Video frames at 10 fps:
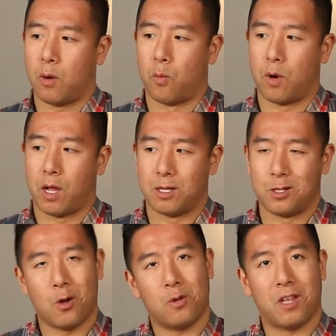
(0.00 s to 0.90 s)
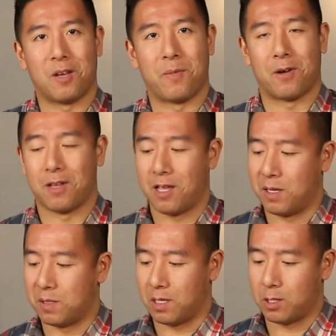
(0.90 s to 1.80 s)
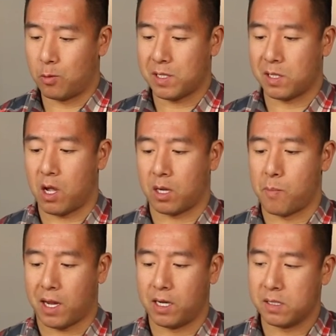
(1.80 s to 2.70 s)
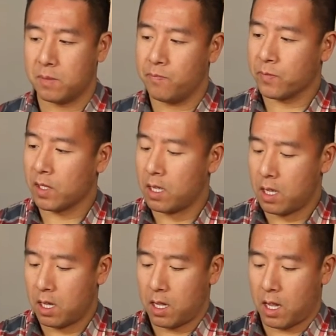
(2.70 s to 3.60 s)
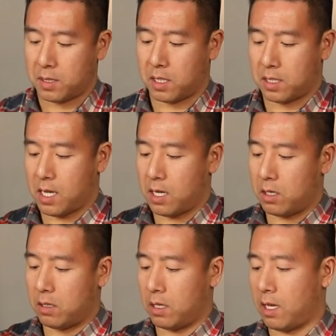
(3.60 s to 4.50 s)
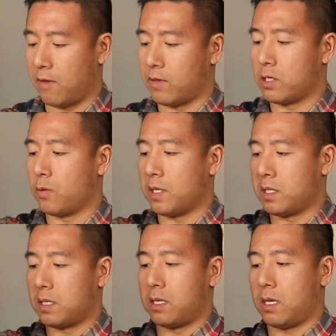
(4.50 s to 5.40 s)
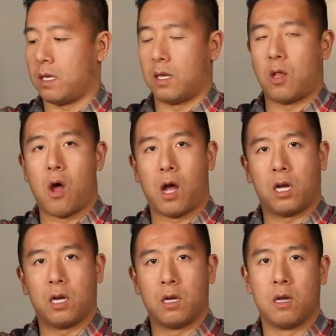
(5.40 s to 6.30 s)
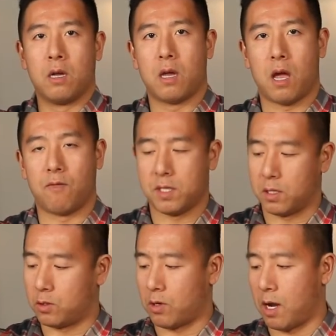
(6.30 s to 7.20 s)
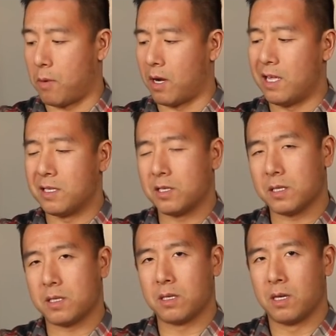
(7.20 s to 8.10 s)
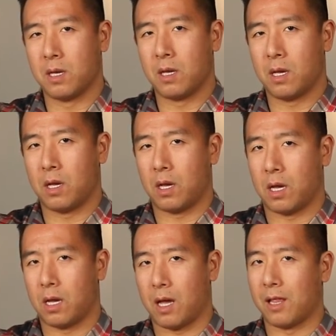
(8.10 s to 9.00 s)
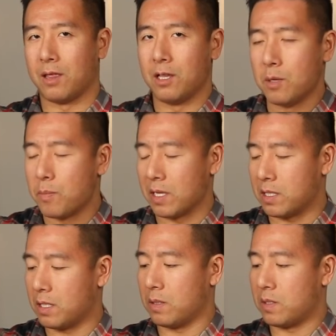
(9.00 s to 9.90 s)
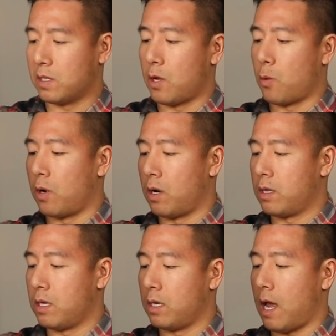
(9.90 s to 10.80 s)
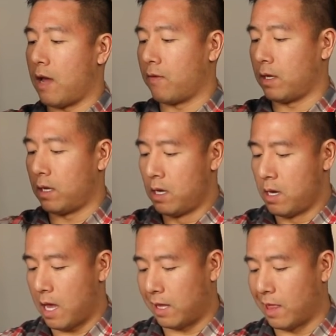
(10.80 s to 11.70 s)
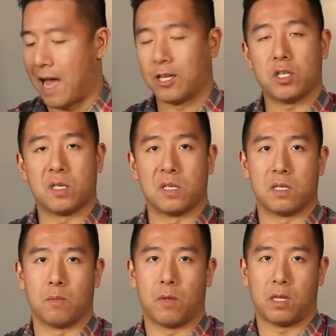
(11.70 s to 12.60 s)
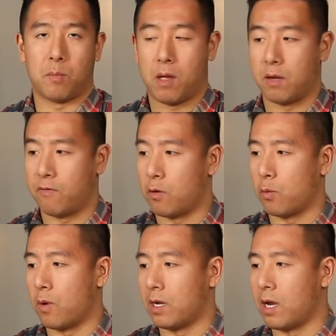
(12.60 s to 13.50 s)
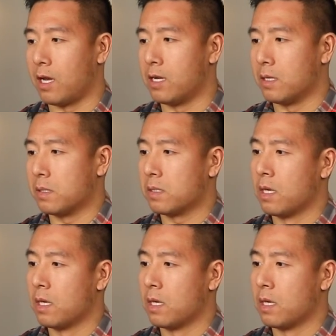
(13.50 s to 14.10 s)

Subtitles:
What I don't like about it is the twist lock mechanism. As you can tell, you have to twist and lock every single tripod. It's just a little bit slower than having a latch system like the Manfrotto 190s.